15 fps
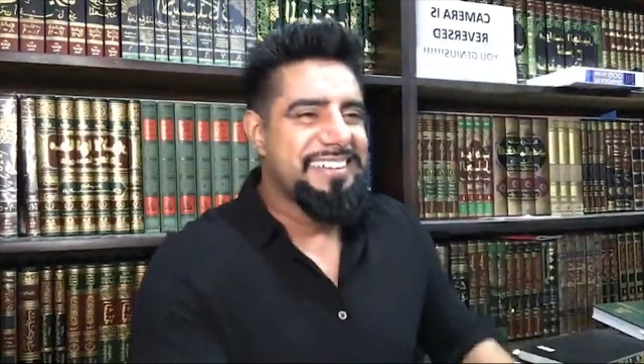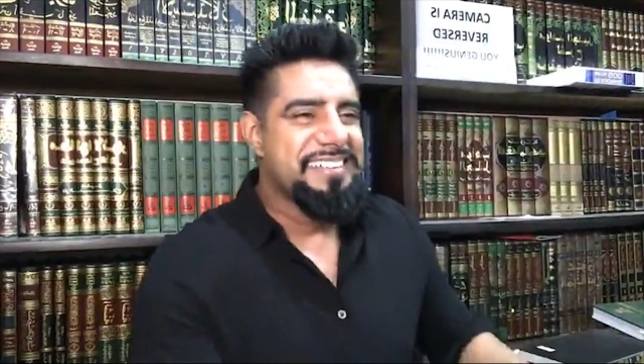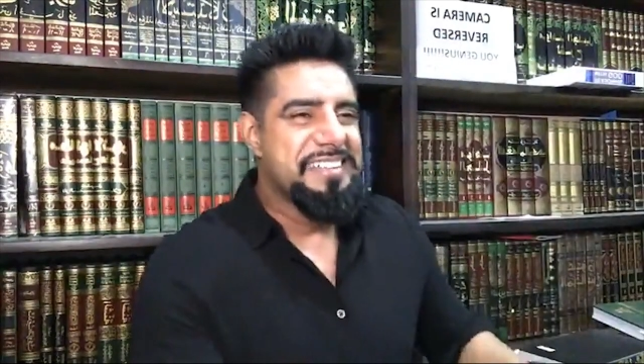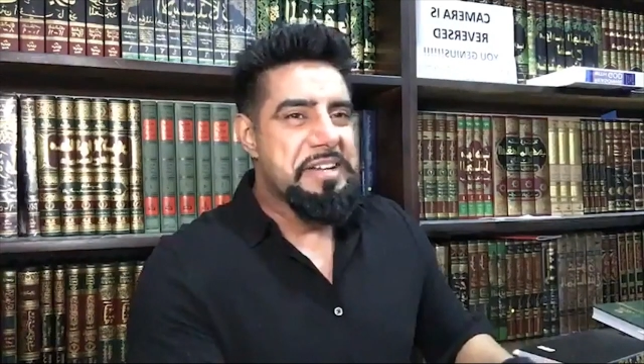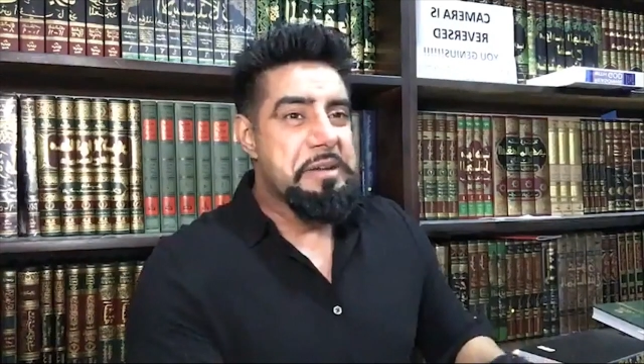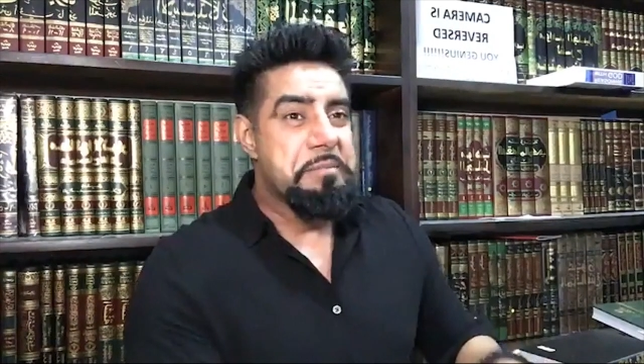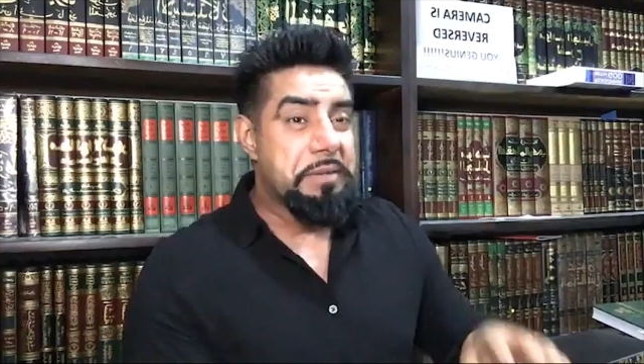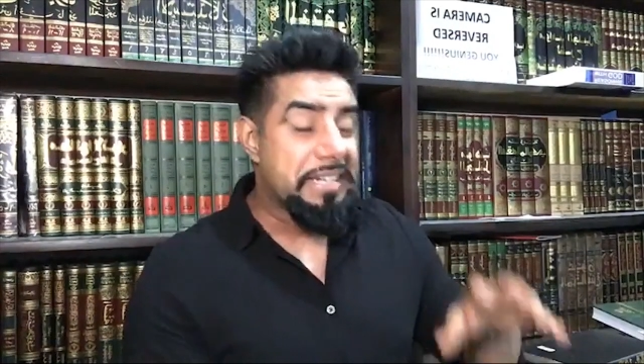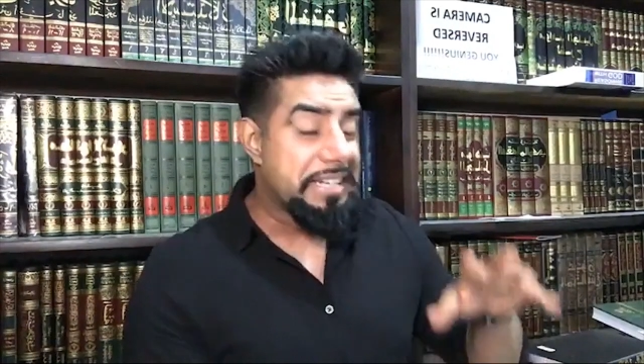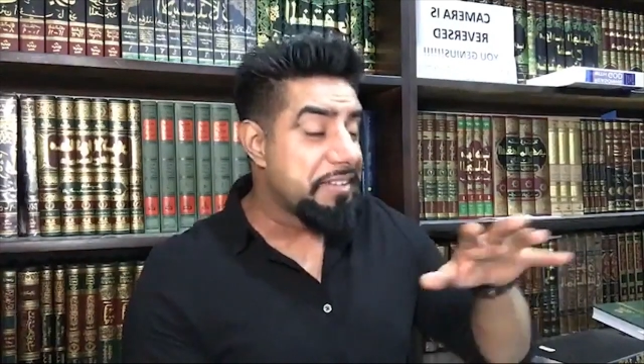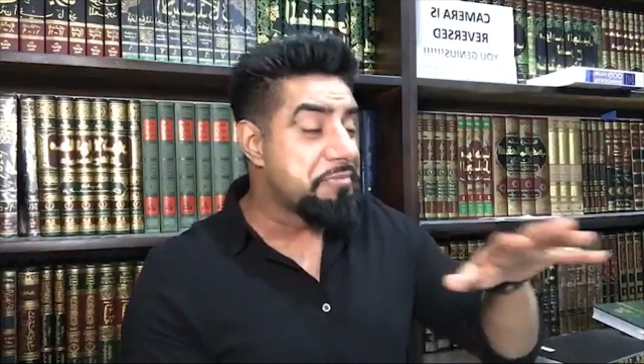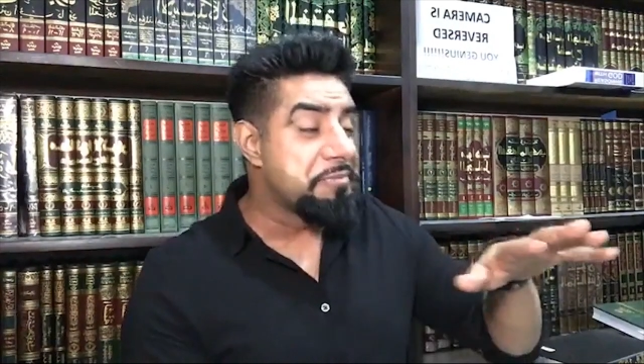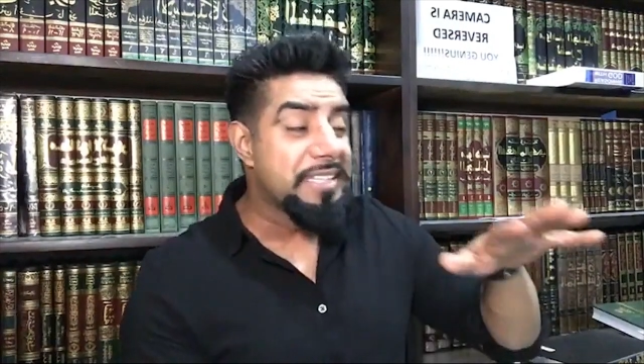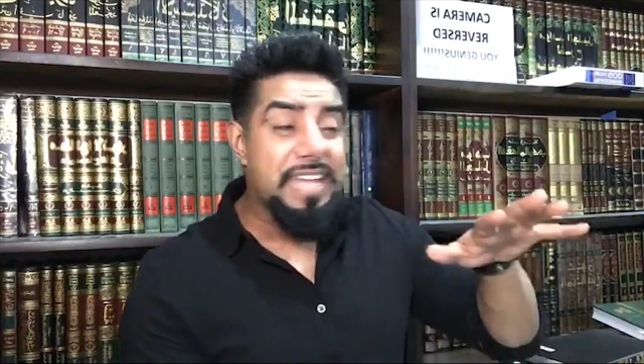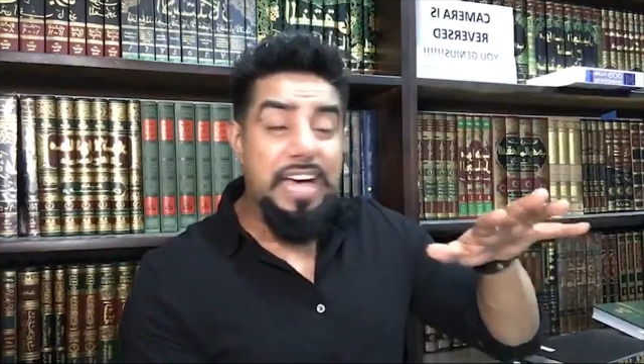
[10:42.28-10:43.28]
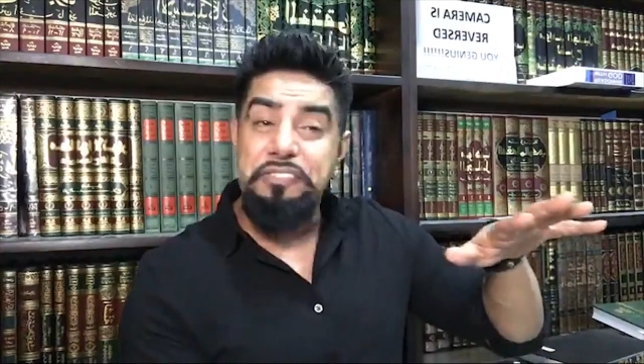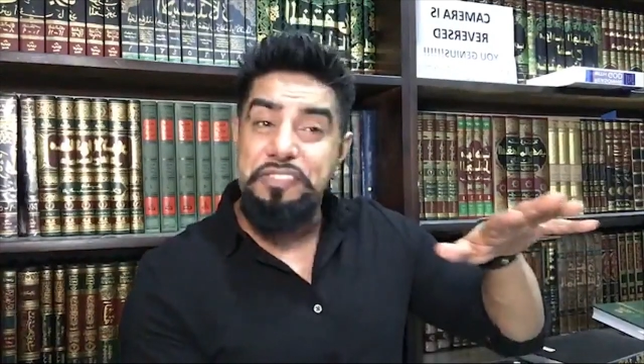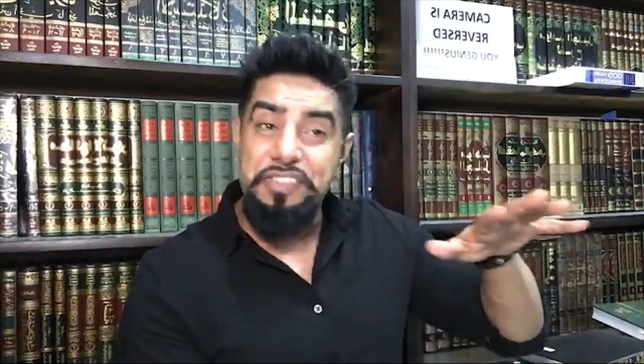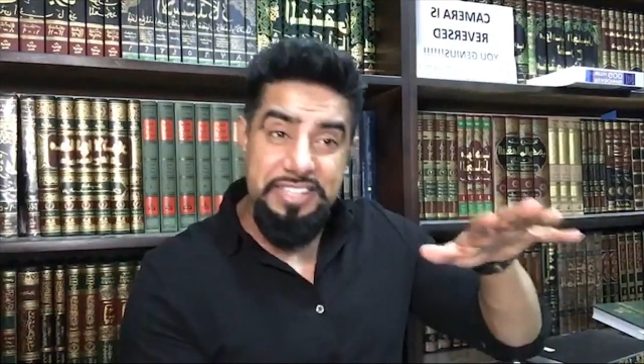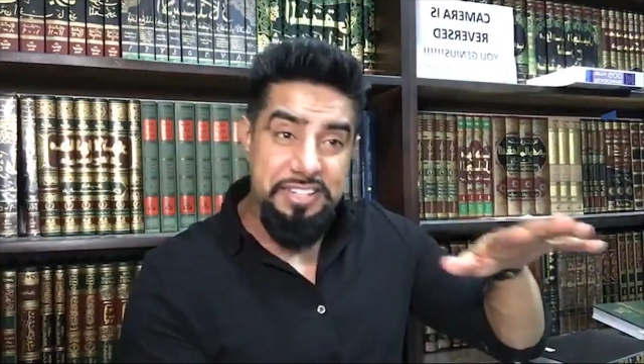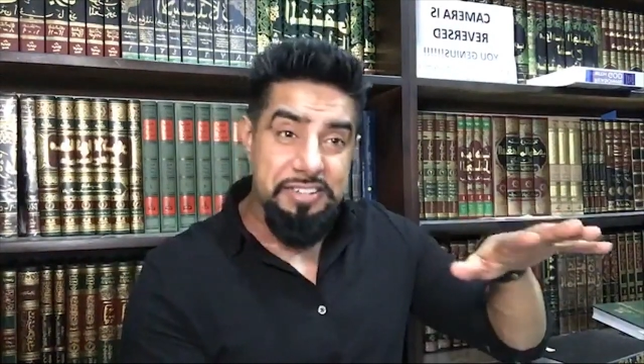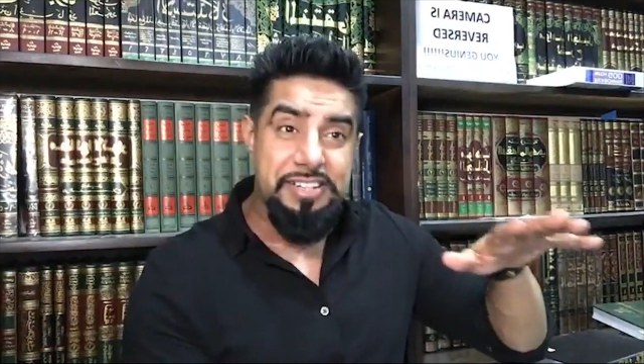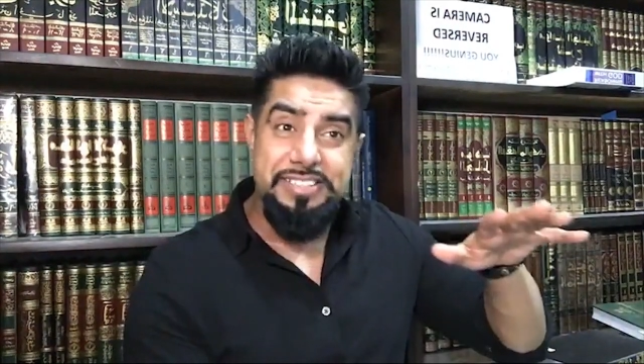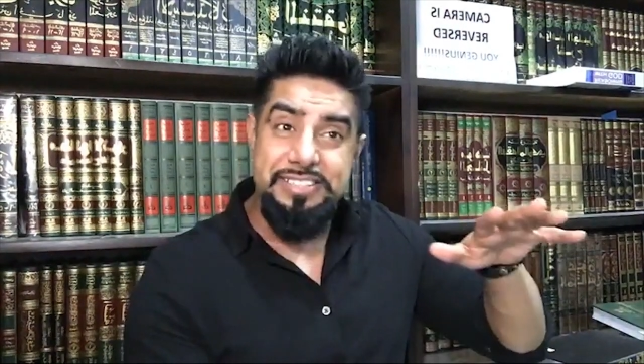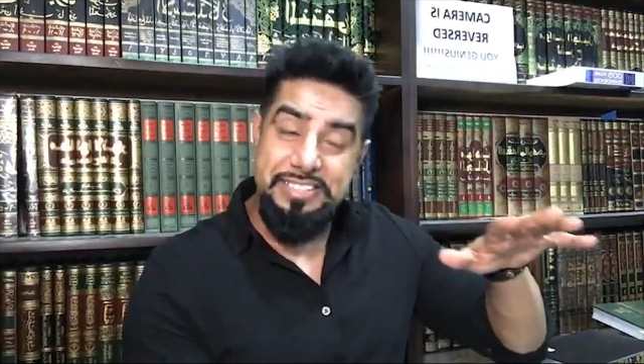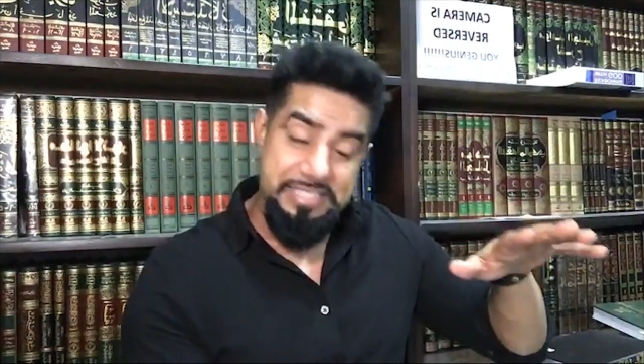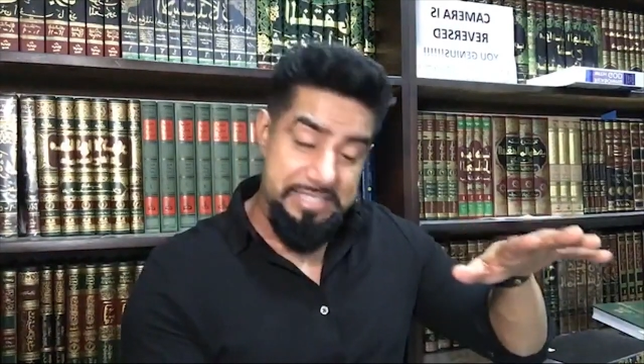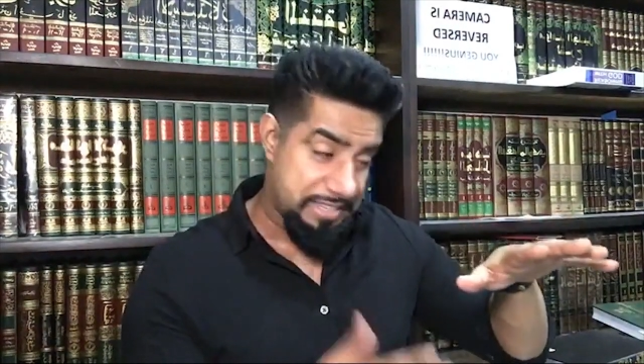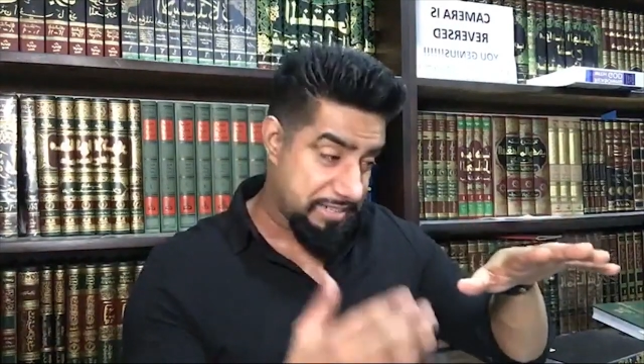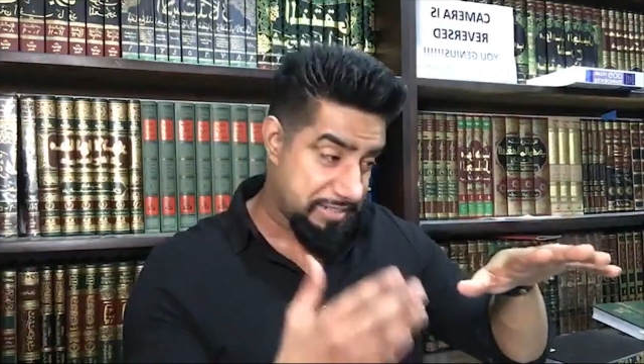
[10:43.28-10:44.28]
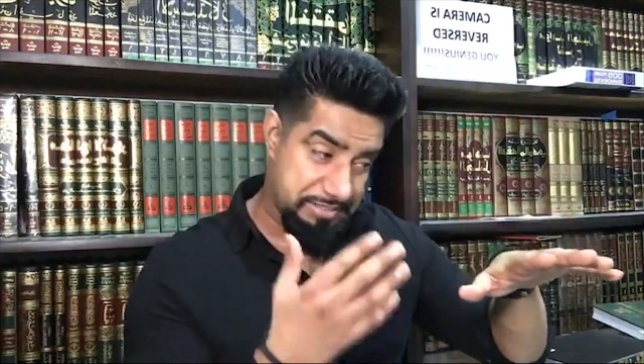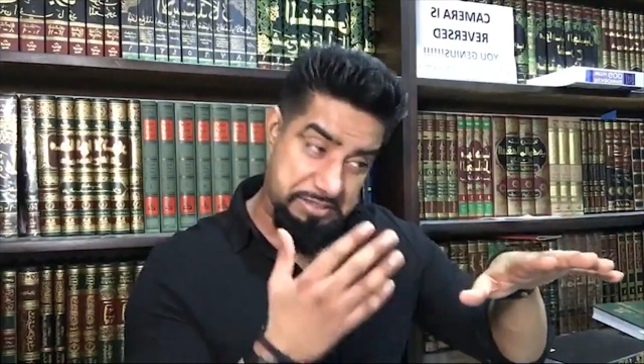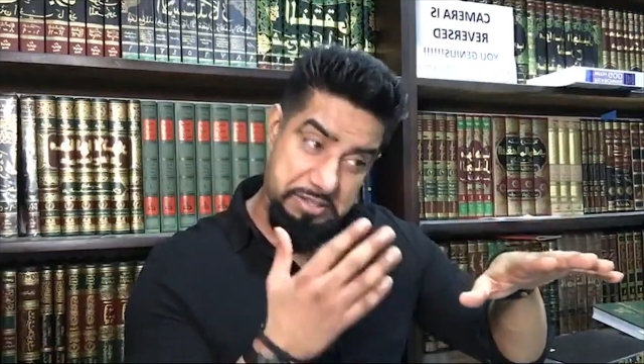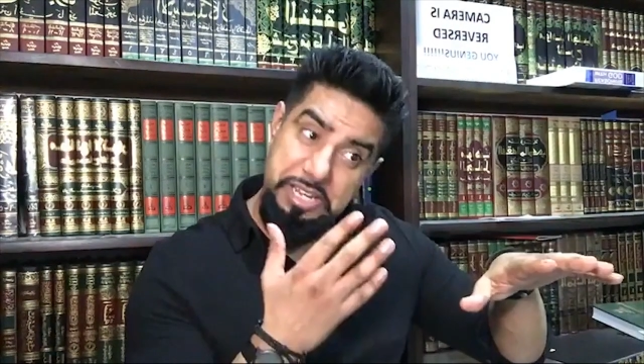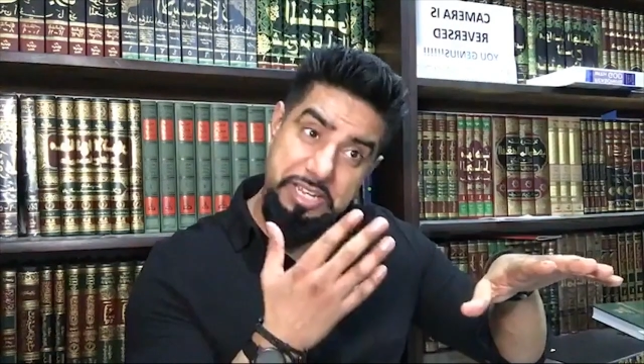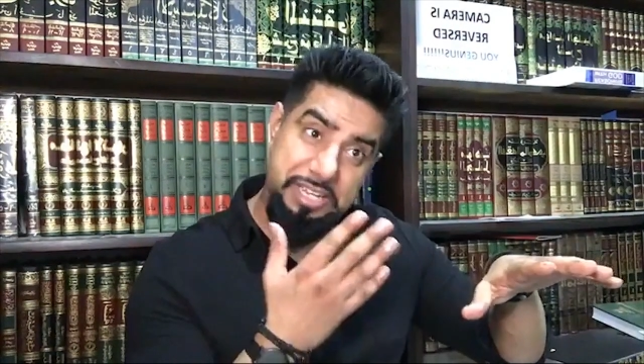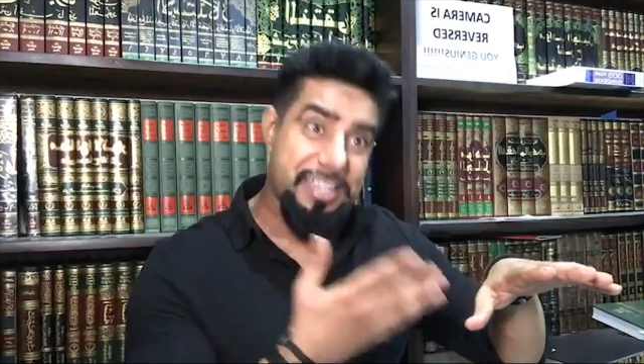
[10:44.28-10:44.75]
Believe me, that finger it